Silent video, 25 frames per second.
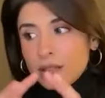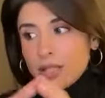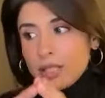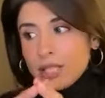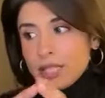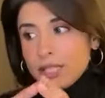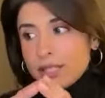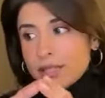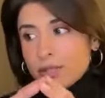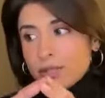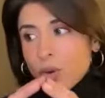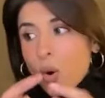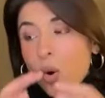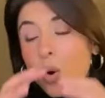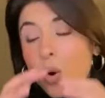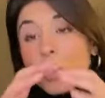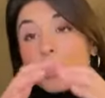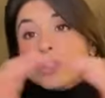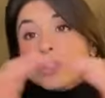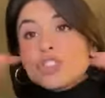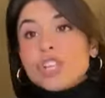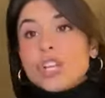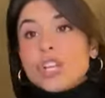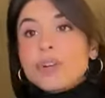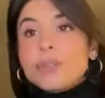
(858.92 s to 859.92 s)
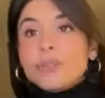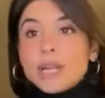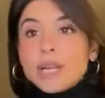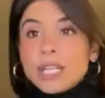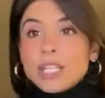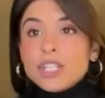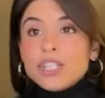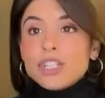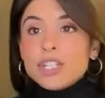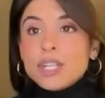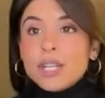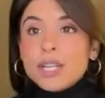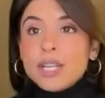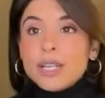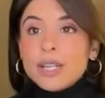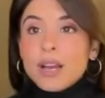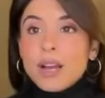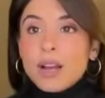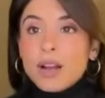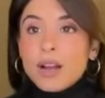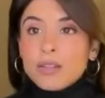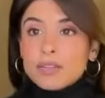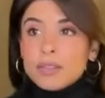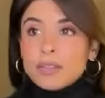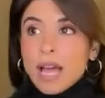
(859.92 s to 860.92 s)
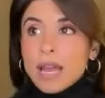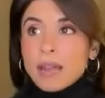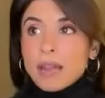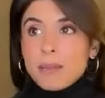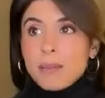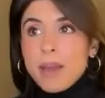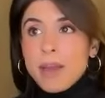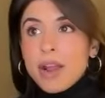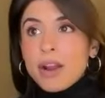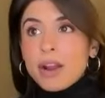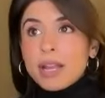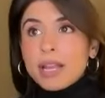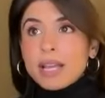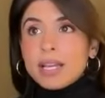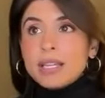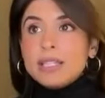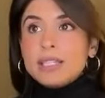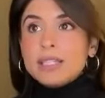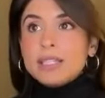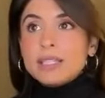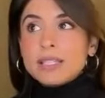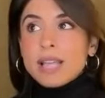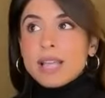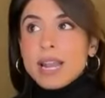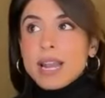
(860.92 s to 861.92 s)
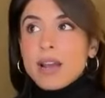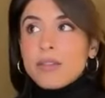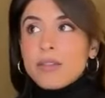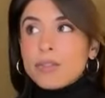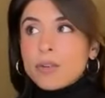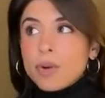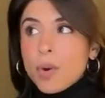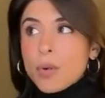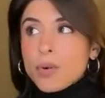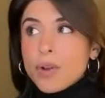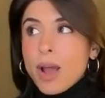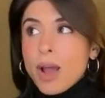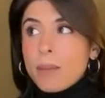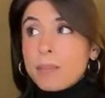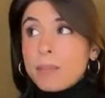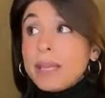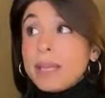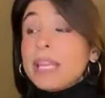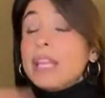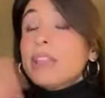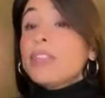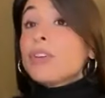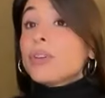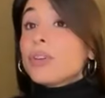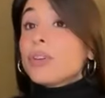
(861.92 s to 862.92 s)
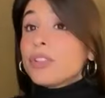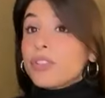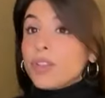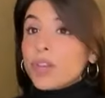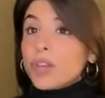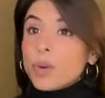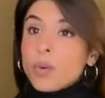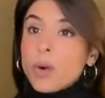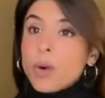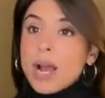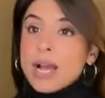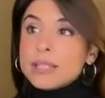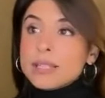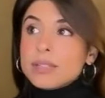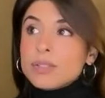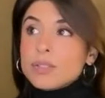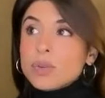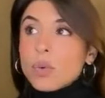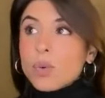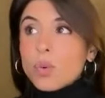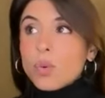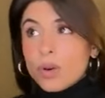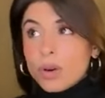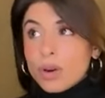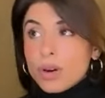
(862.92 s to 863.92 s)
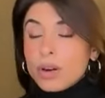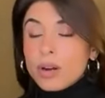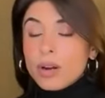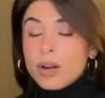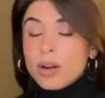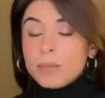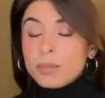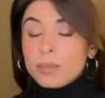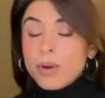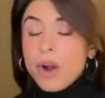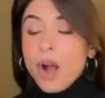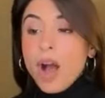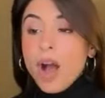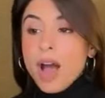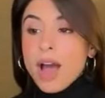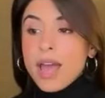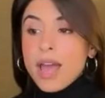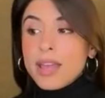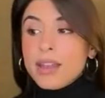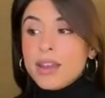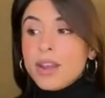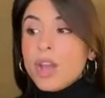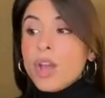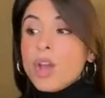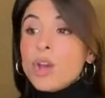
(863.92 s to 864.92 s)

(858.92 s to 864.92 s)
this whole generation of Latin Americans that have grown up either in the US or abroad